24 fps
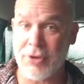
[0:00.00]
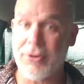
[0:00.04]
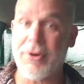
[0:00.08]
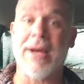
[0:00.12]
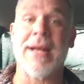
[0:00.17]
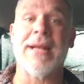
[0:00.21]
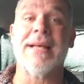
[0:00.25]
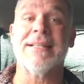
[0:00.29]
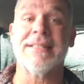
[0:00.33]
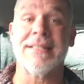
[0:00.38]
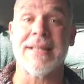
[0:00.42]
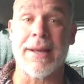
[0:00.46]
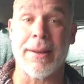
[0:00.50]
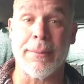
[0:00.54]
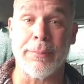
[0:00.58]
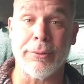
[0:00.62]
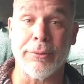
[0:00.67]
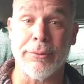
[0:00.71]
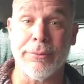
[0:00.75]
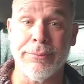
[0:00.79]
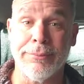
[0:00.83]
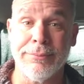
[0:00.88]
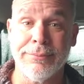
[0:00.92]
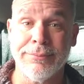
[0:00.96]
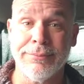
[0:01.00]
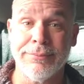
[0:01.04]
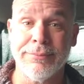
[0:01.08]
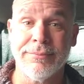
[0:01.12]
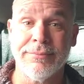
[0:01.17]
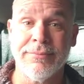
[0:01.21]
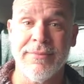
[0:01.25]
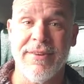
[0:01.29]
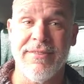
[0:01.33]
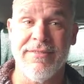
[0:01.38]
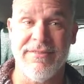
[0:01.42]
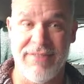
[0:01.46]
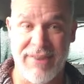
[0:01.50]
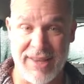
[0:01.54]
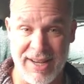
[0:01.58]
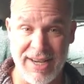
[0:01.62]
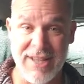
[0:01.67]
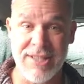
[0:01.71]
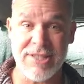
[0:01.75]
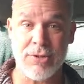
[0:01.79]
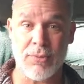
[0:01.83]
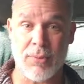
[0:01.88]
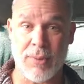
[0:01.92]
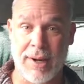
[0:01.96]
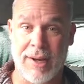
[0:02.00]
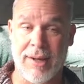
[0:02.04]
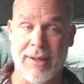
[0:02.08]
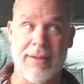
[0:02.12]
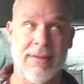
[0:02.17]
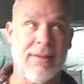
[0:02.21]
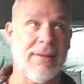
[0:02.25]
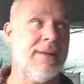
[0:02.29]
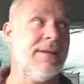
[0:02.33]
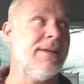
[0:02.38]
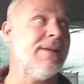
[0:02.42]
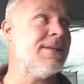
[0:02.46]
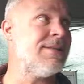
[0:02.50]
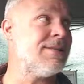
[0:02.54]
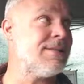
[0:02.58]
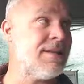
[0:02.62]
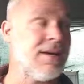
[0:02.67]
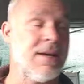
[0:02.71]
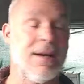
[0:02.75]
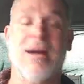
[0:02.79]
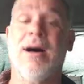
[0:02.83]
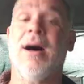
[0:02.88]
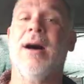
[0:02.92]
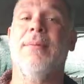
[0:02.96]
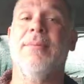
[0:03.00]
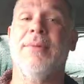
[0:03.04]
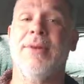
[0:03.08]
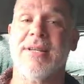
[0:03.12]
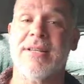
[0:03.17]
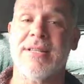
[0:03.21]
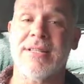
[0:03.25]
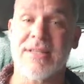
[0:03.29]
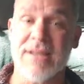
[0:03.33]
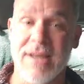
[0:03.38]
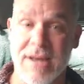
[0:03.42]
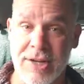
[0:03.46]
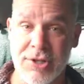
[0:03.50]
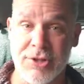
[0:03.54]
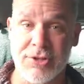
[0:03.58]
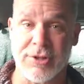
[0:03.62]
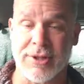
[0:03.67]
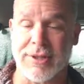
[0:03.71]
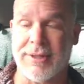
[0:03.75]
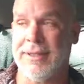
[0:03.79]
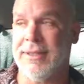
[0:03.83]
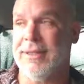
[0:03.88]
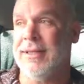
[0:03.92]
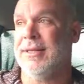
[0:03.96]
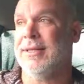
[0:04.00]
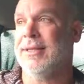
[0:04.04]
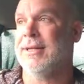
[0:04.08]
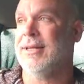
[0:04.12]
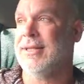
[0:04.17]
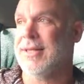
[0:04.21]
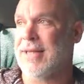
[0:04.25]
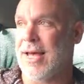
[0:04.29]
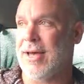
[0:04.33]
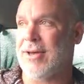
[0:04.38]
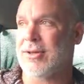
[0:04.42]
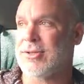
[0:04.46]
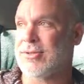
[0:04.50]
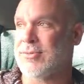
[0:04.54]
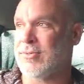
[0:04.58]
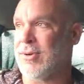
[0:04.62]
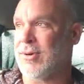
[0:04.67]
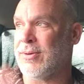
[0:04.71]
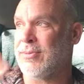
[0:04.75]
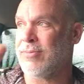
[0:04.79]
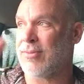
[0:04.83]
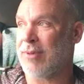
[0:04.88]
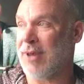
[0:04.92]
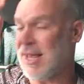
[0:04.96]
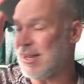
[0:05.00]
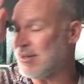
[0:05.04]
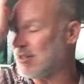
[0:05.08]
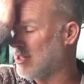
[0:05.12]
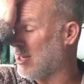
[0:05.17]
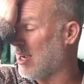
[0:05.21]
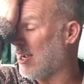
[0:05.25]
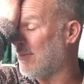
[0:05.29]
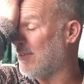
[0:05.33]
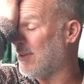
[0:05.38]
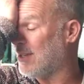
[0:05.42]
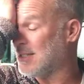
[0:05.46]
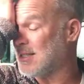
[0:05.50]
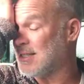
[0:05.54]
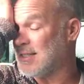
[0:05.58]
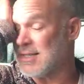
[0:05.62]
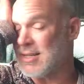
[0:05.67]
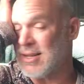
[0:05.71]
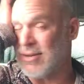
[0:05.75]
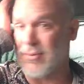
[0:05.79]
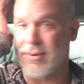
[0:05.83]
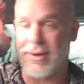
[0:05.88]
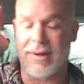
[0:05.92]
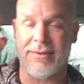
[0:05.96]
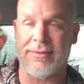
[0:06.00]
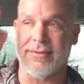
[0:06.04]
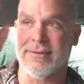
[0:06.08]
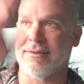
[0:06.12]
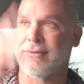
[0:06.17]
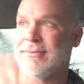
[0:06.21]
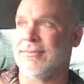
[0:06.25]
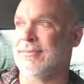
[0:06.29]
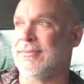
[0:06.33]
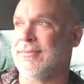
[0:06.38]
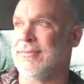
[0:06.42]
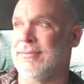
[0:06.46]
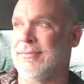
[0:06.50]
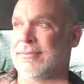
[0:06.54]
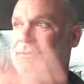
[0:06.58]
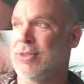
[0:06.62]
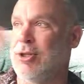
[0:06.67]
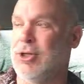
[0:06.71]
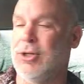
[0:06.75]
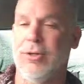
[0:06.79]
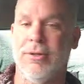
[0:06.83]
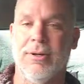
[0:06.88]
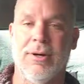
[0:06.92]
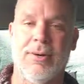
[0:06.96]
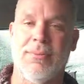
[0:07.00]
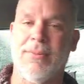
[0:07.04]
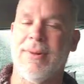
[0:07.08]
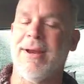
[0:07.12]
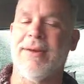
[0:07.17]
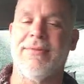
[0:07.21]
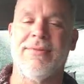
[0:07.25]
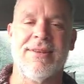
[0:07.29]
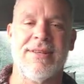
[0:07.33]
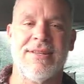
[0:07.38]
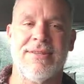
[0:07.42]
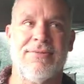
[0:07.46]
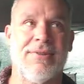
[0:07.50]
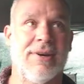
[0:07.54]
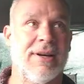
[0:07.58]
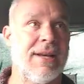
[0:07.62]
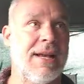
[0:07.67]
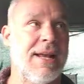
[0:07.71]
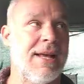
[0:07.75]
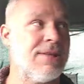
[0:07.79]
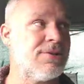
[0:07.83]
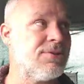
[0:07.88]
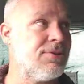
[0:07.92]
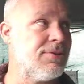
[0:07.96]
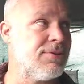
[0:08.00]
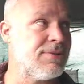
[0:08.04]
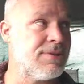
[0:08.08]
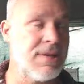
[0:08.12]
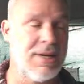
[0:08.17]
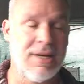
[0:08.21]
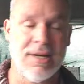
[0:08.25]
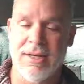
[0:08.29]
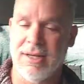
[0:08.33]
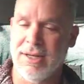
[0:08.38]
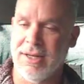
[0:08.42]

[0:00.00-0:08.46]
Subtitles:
Great example. Venezuela is a communist country. That's when we had Chavez and stuff, whatever. Hugo, whatever these fucking assholes.